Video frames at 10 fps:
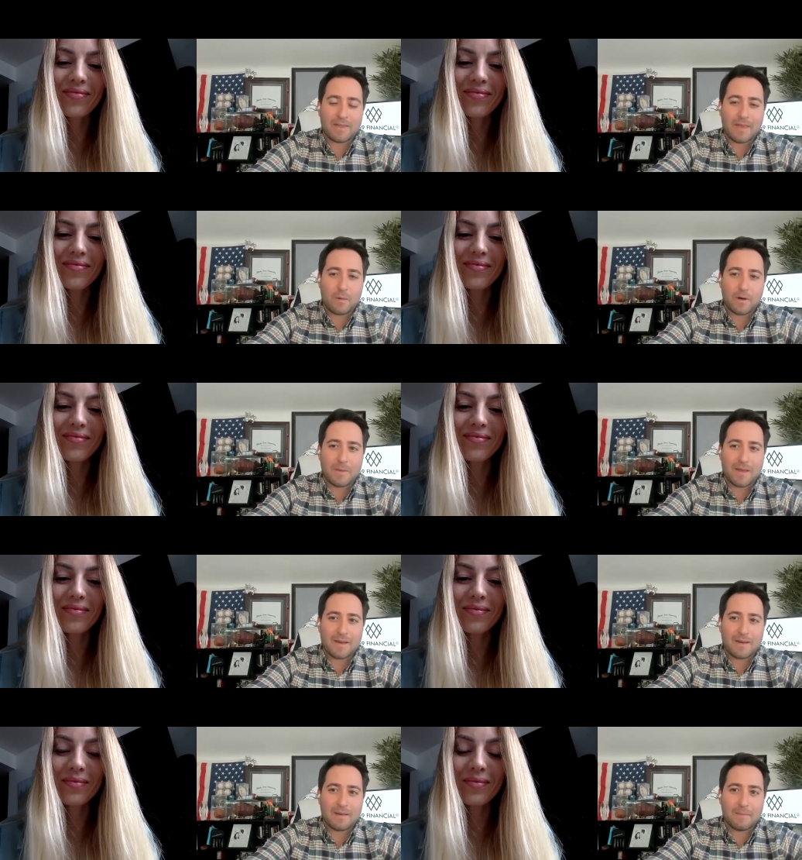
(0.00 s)
Speaker 1: that they want to be
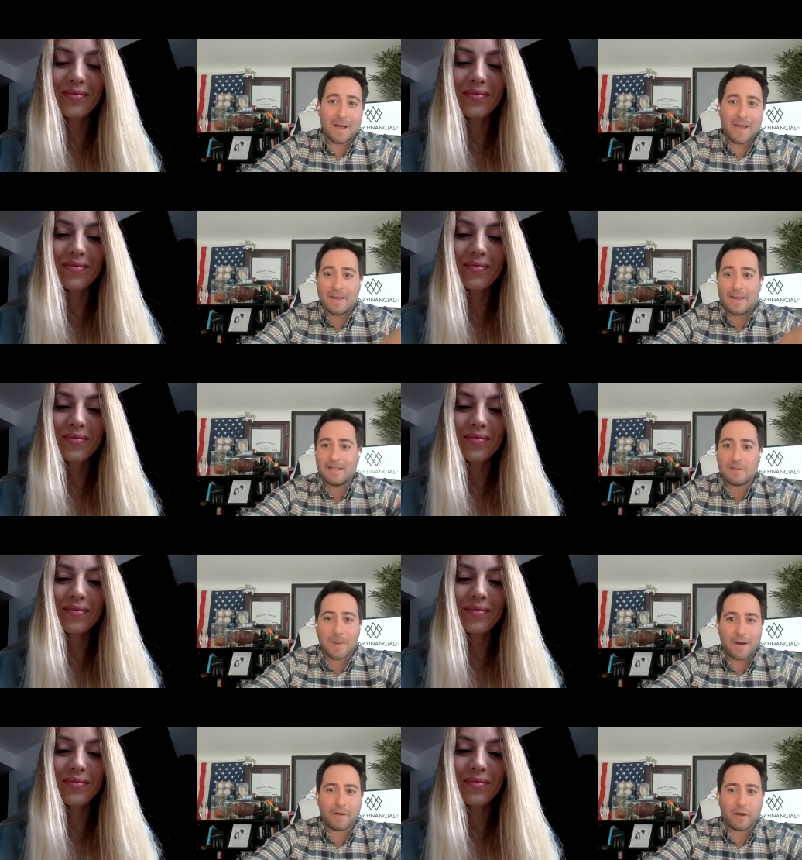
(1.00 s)
in by
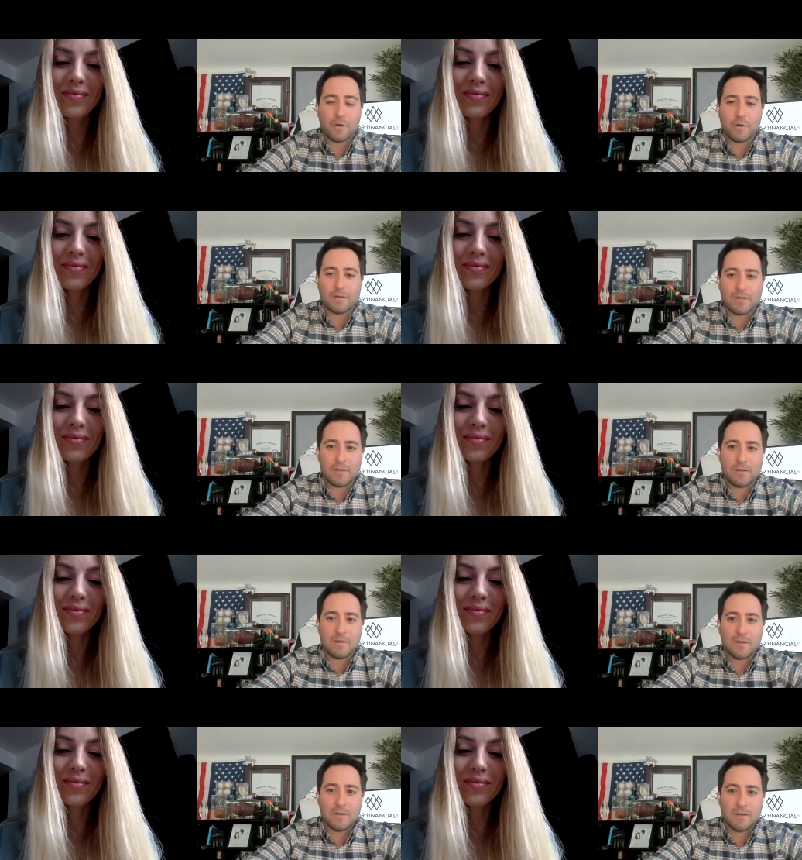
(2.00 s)
inspiring others to
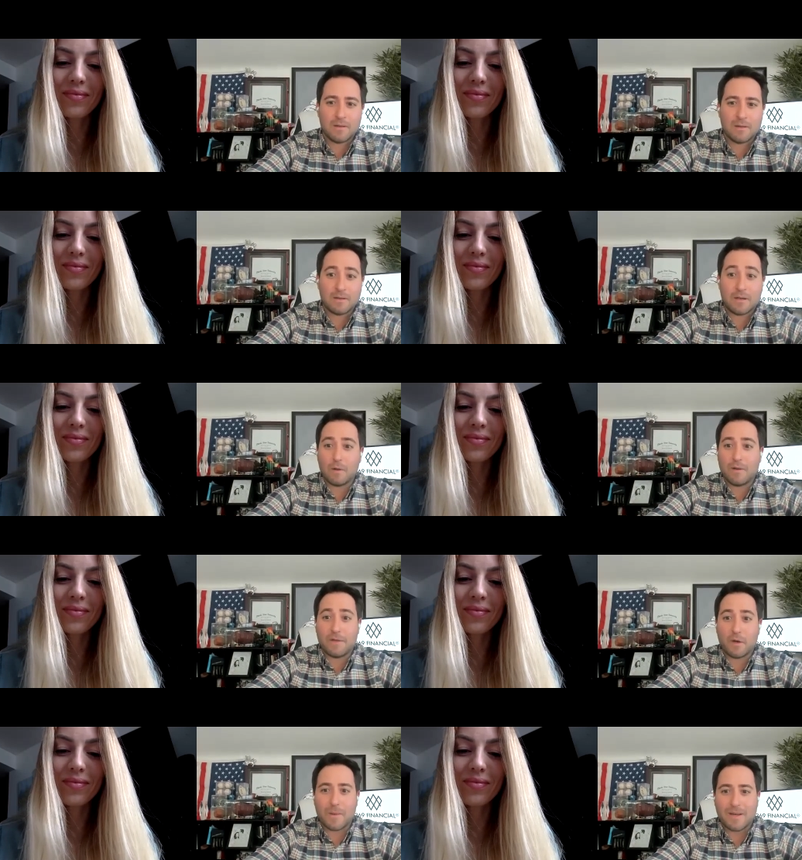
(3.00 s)
you know live
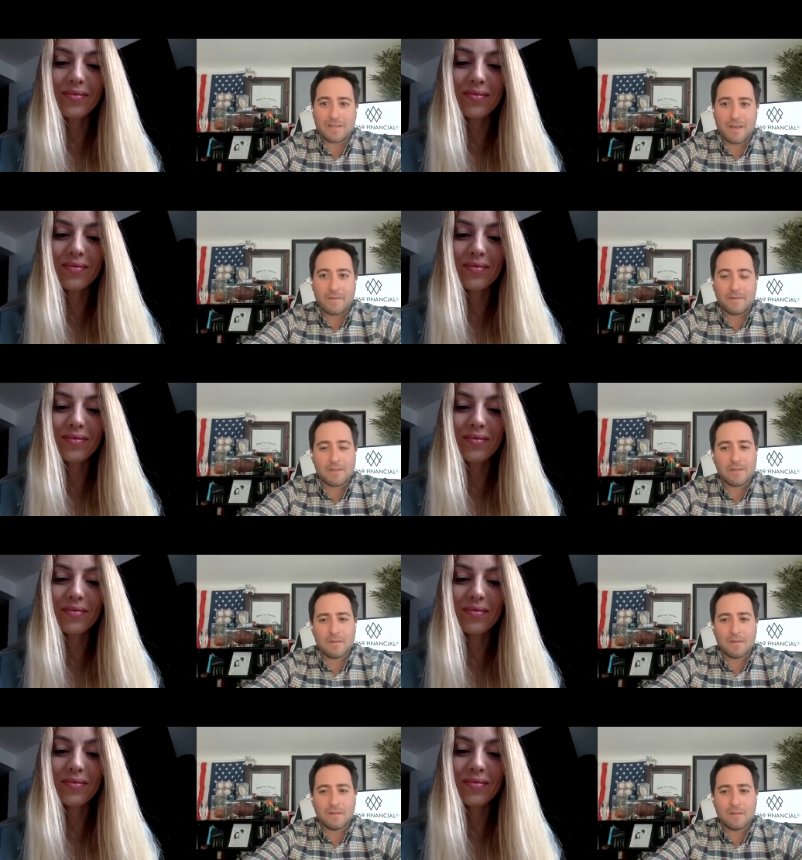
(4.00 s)
their best lives
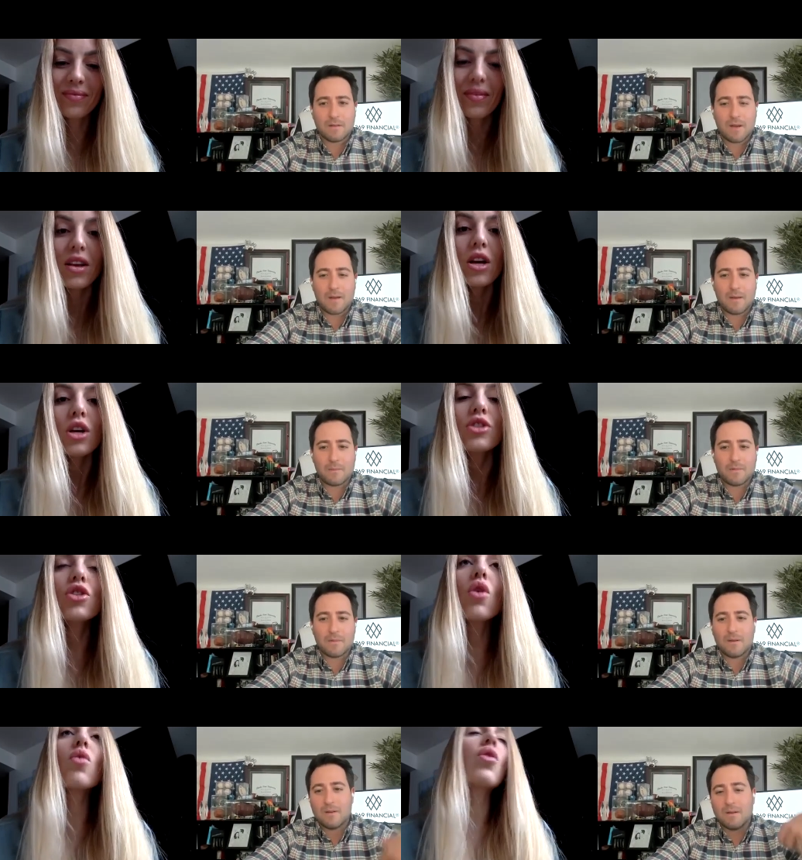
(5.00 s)

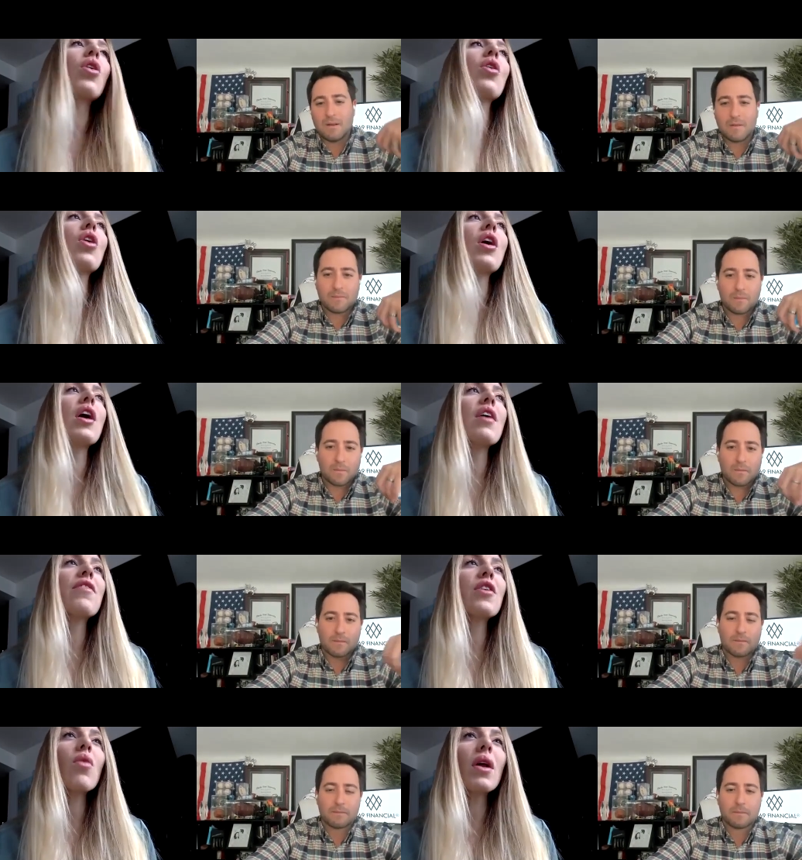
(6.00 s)
Speaker 2: so if
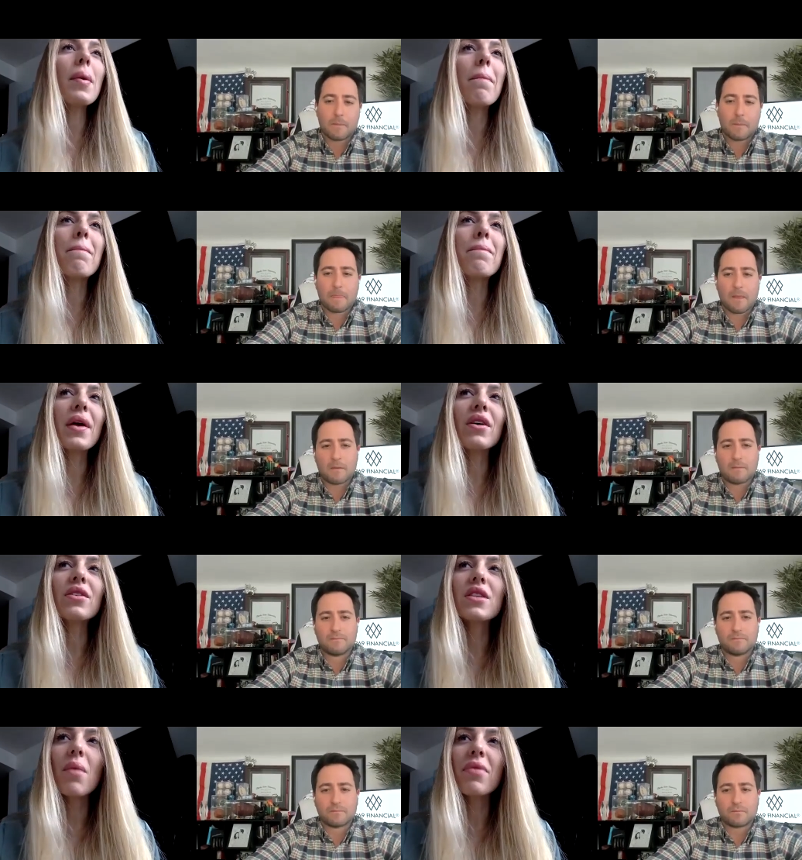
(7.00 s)
you want to build
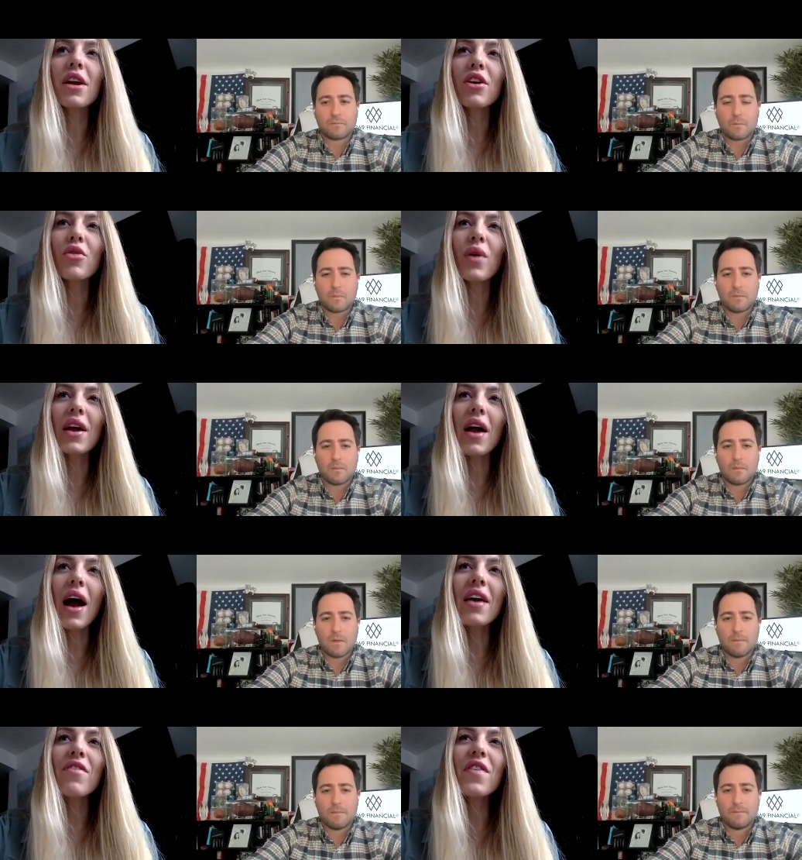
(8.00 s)
something great
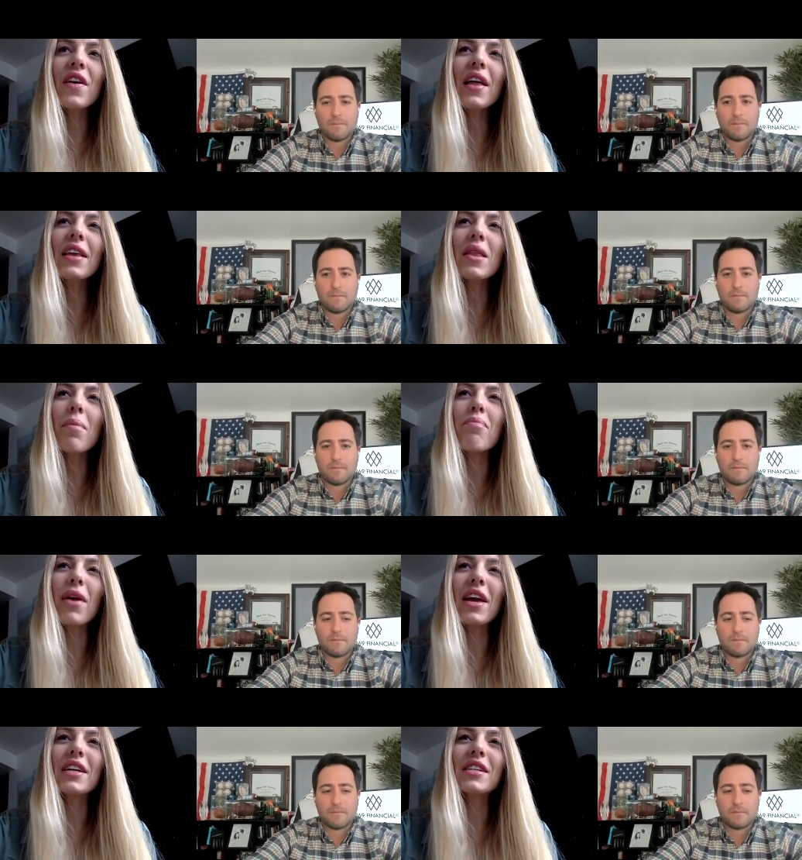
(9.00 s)
i feel like the
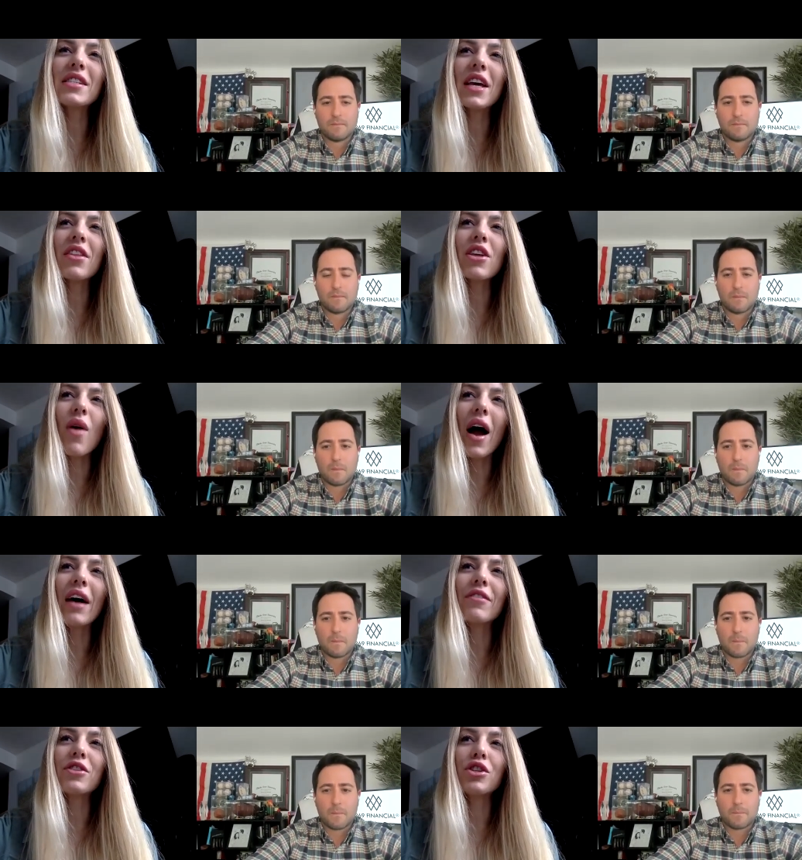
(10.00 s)
biggest thing that you
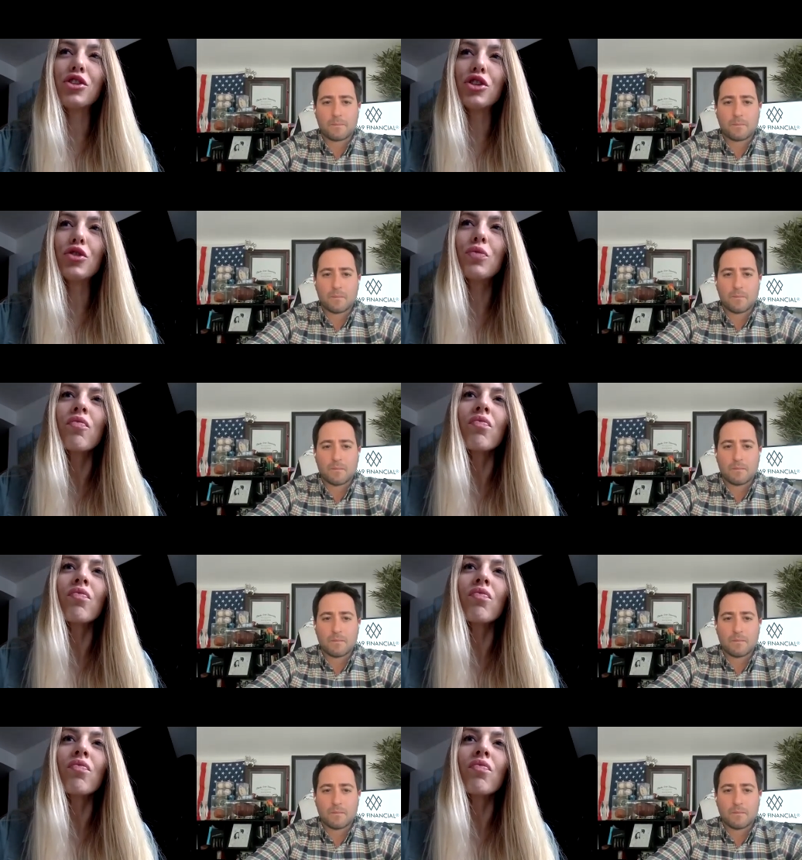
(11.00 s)
have to do